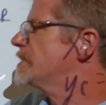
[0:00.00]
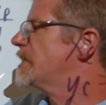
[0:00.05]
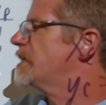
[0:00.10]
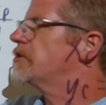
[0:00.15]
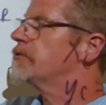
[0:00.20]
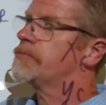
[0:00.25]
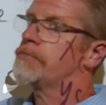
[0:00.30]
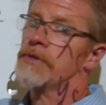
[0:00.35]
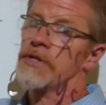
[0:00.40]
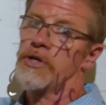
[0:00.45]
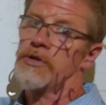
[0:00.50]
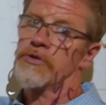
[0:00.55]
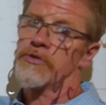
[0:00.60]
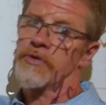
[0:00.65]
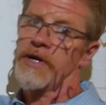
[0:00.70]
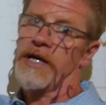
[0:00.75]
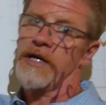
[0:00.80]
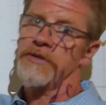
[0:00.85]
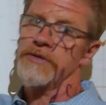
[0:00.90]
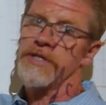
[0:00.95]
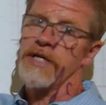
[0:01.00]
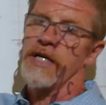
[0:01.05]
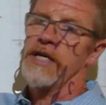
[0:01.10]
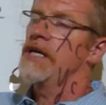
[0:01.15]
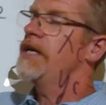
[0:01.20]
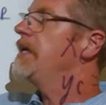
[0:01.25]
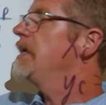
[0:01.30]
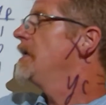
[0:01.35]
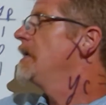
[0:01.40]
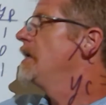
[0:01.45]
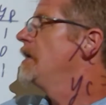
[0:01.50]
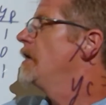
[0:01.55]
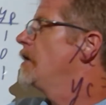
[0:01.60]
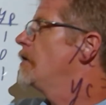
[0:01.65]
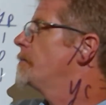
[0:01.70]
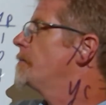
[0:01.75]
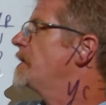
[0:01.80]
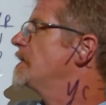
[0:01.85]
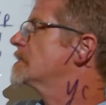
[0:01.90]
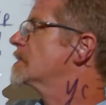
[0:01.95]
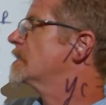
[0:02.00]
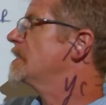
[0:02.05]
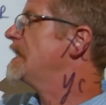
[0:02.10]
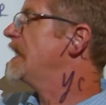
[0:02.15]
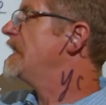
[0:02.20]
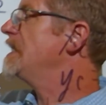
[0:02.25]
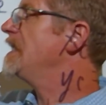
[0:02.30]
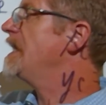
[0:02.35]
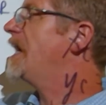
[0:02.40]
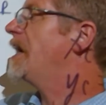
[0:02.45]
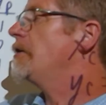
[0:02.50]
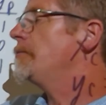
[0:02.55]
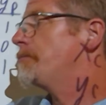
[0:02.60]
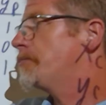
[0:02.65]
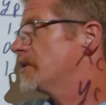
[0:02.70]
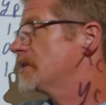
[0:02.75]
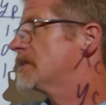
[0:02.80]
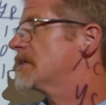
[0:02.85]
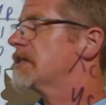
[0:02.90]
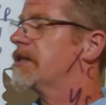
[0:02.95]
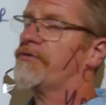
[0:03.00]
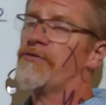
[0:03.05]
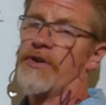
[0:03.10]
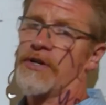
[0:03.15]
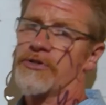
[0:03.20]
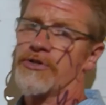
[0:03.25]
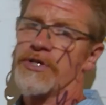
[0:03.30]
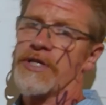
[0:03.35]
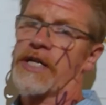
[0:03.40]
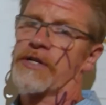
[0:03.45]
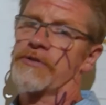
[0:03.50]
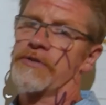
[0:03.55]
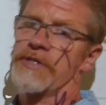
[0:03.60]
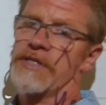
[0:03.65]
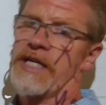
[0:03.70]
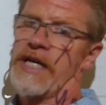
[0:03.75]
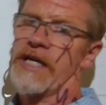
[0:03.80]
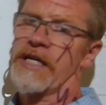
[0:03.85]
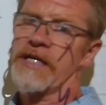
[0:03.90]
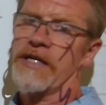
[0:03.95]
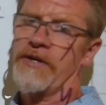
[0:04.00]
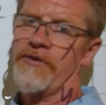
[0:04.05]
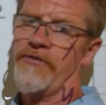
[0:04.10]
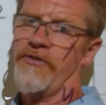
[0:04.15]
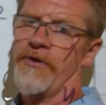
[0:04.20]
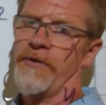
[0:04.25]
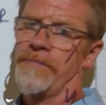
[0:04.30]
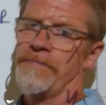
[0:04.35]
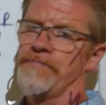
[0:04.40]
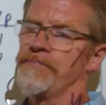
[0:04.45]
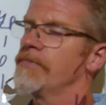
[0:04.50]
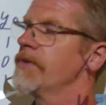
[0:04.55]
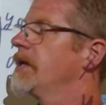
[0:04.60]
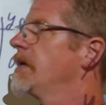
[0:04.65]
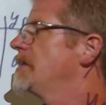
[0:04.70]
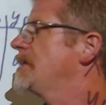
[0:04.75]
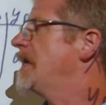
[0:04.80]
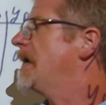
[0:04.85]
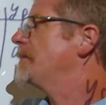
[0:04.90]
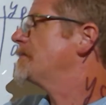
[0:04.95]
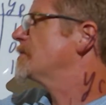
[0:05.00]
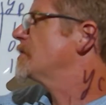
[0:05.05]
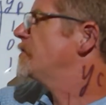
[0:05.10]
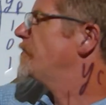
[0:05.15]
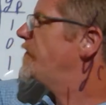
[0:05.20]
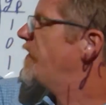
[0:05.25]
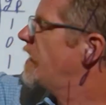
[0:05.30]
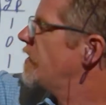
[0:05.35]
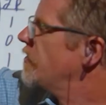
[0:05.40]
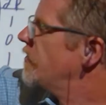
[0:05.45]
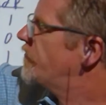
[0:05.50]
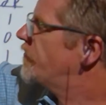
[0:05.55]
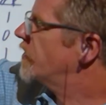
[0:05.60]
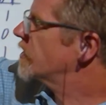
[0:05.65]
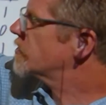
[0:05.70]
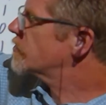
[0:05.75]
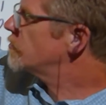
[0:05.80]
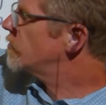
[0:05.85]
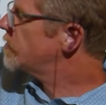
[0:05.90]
that are below ground, basically any outputs of the function that are negative, the absolute value function